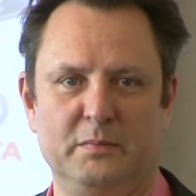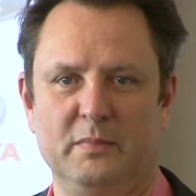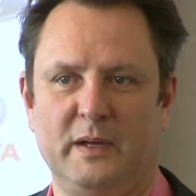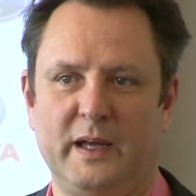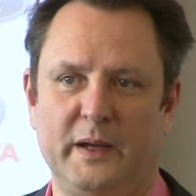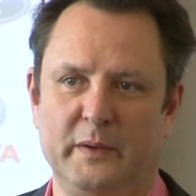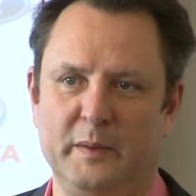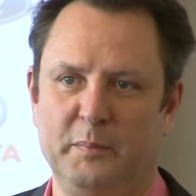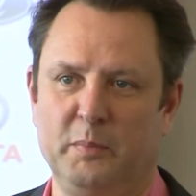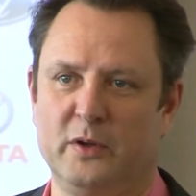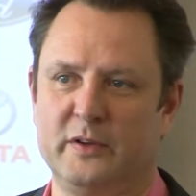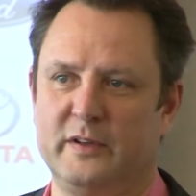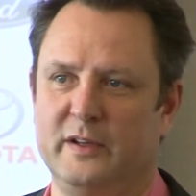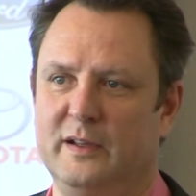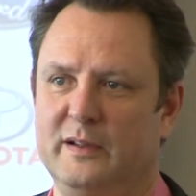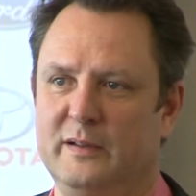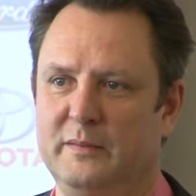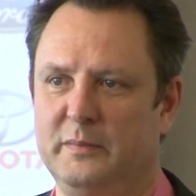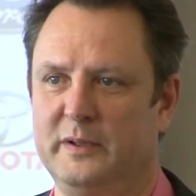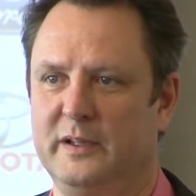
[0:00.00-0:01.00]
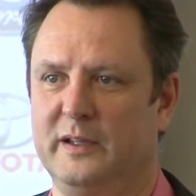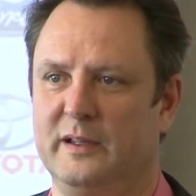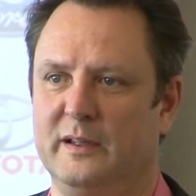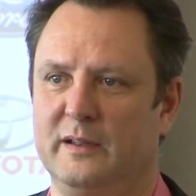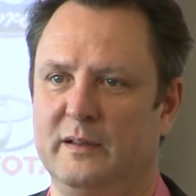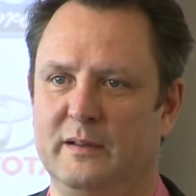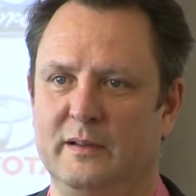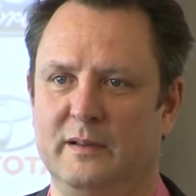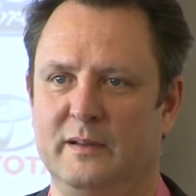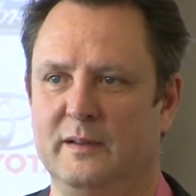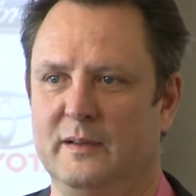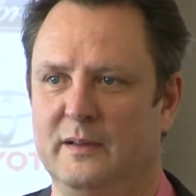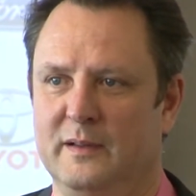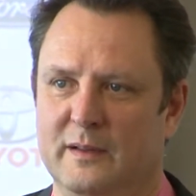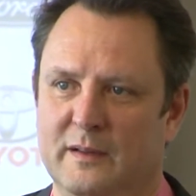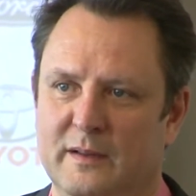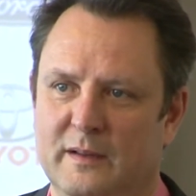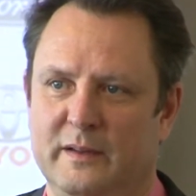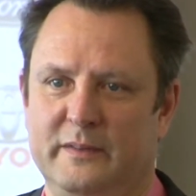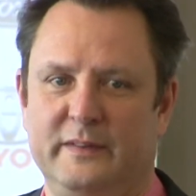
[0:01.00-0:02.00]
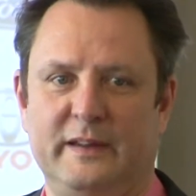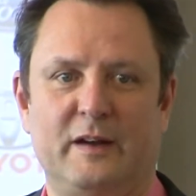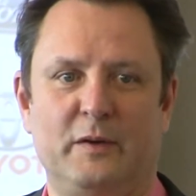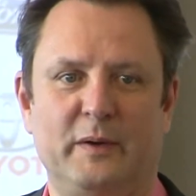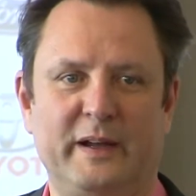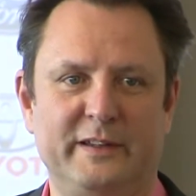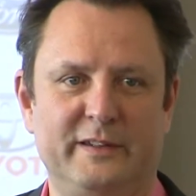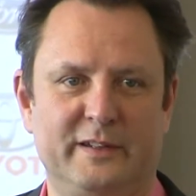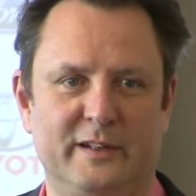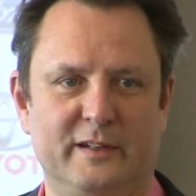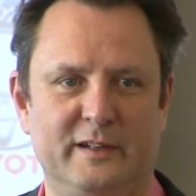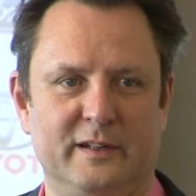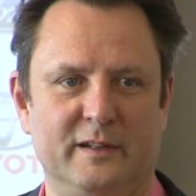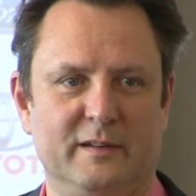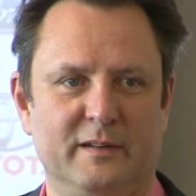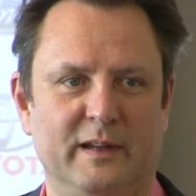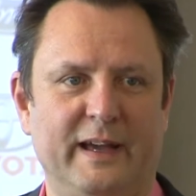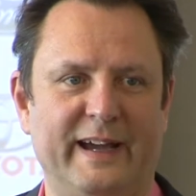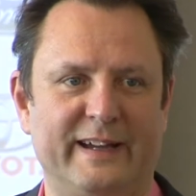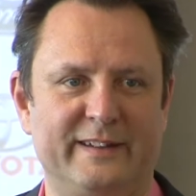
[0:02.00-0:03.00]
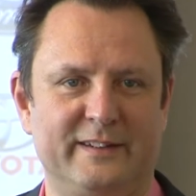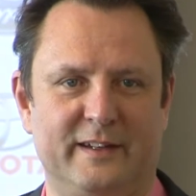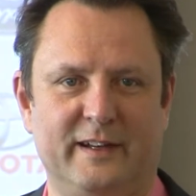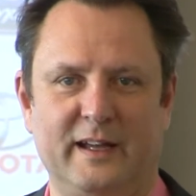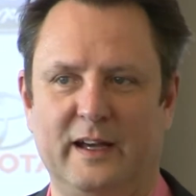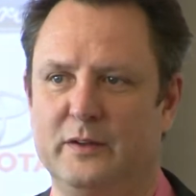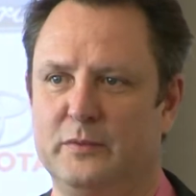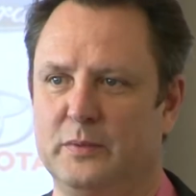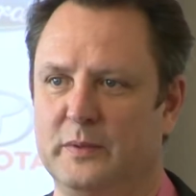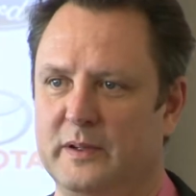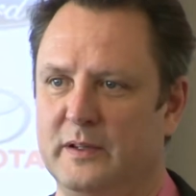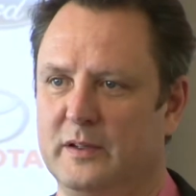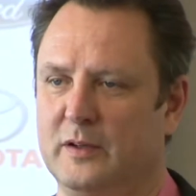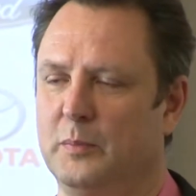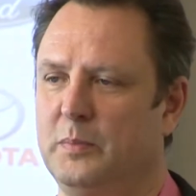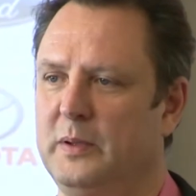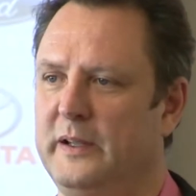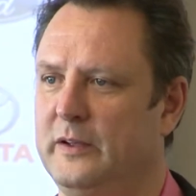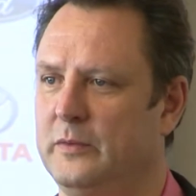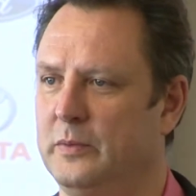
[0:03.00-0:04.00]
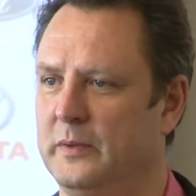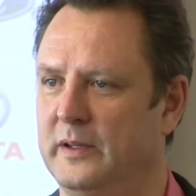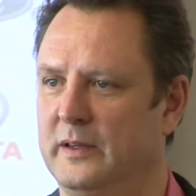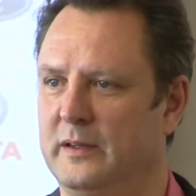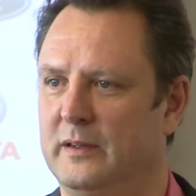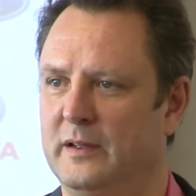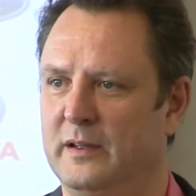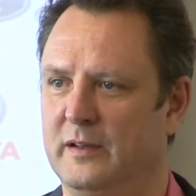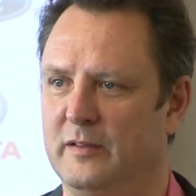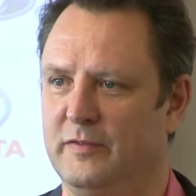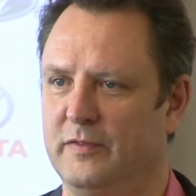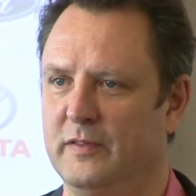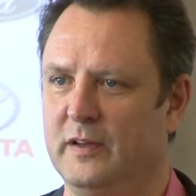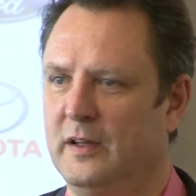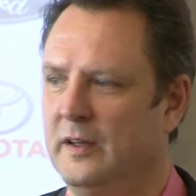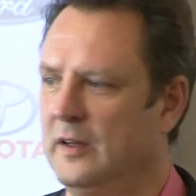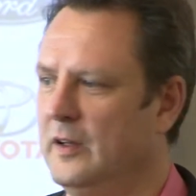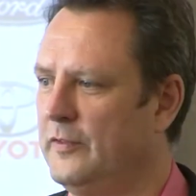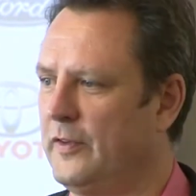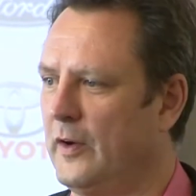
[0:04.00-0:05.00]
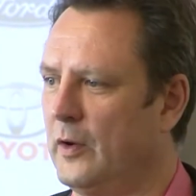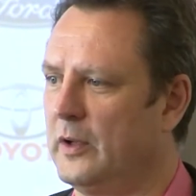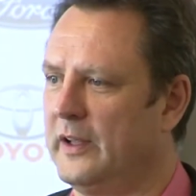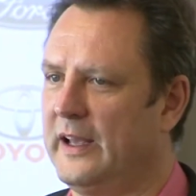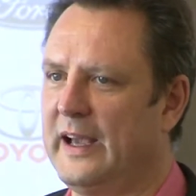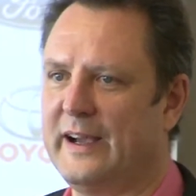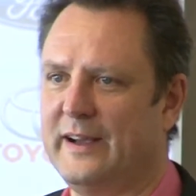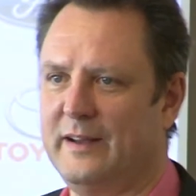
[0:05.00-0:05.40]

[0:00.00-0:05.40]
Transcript: Harry Potter being narrated and acted out complete with Foley